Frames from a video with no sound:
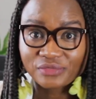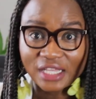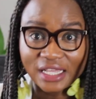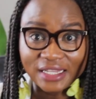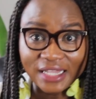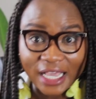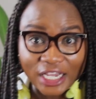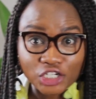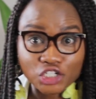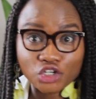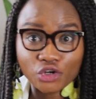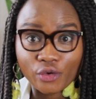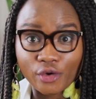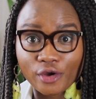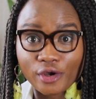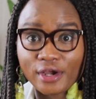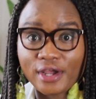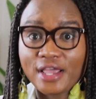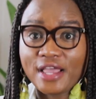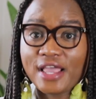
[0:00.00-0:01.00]

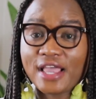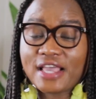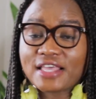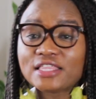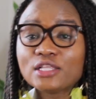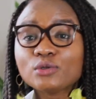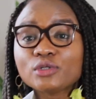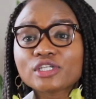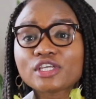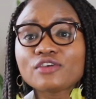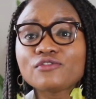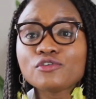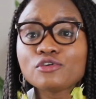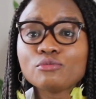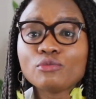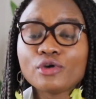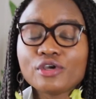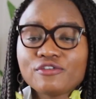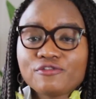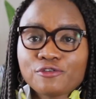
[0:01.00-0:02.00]
lecturer, and they'll give you
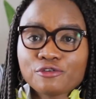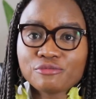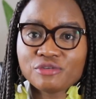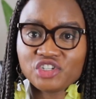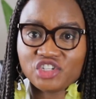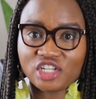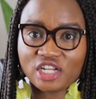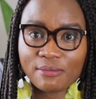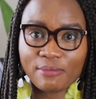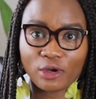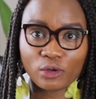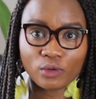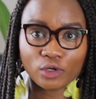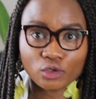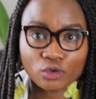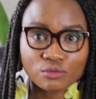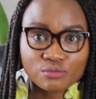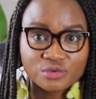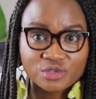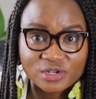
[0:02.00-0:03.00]
more information about what
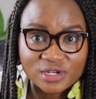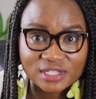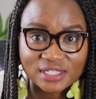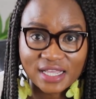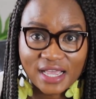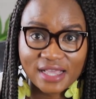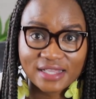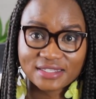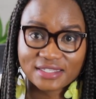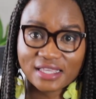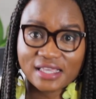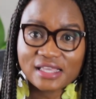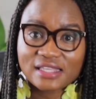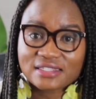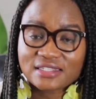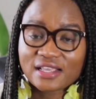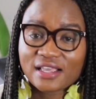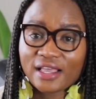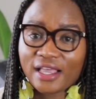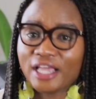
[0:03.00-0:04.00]
computer science
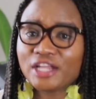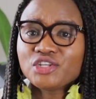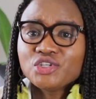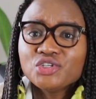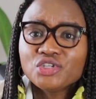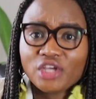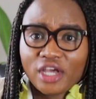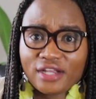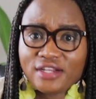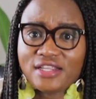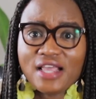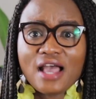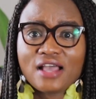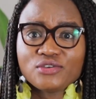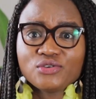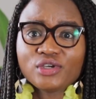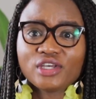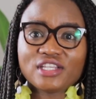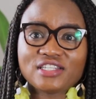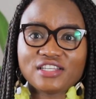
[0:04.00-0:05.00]
is. And yeah,
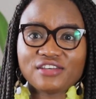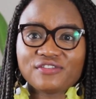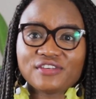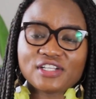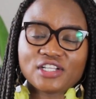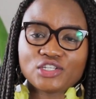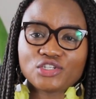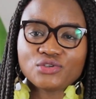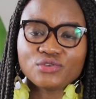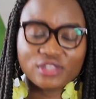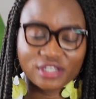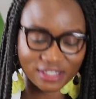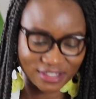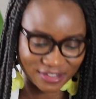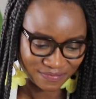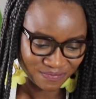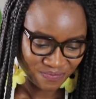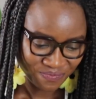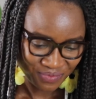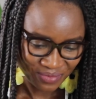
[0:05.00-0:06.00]
you can definitely do
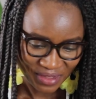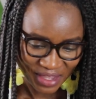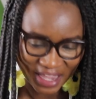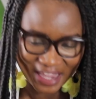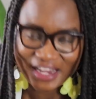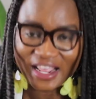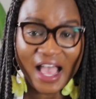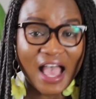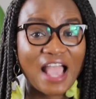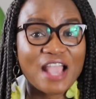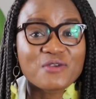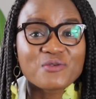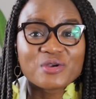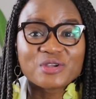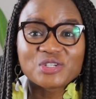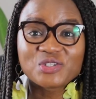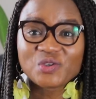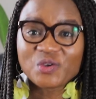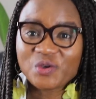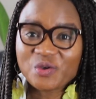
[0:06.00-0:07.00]
this. And I
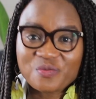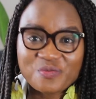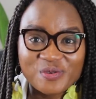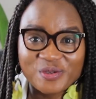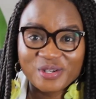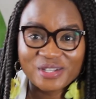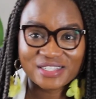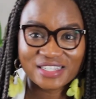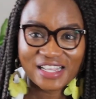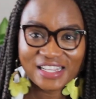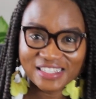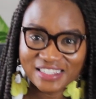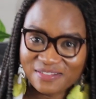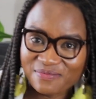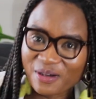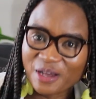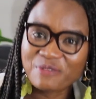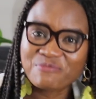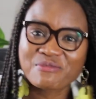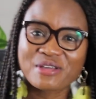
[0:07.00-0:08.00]
went to a computer science
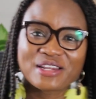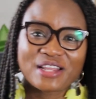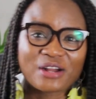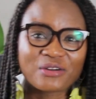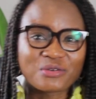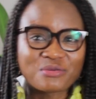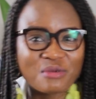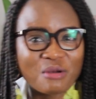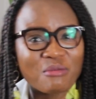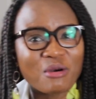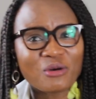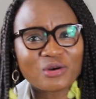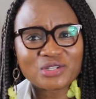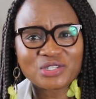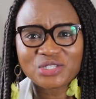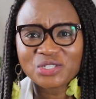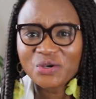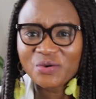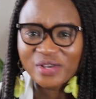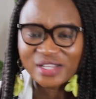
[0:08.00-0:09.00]
department. I remember I was
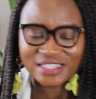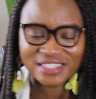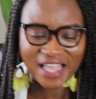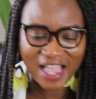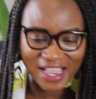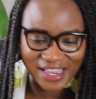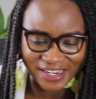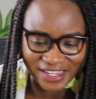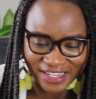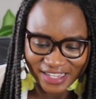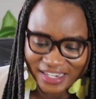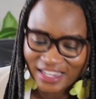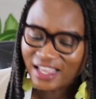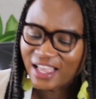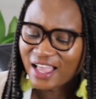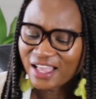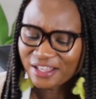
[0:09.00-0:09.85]
so excited.